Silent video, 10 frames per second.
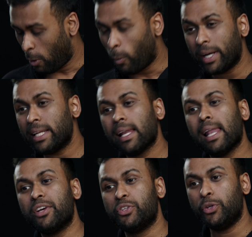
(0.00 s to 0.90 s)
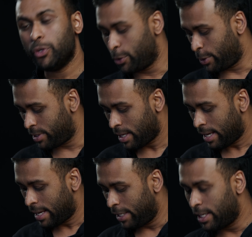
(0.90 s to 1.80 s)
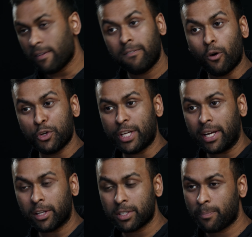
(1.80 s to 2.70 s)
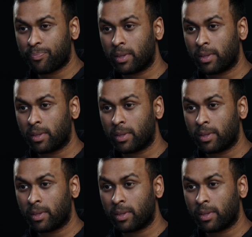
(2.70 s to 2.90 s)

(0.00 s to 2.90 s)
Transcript: what it allows you to do is you have four channels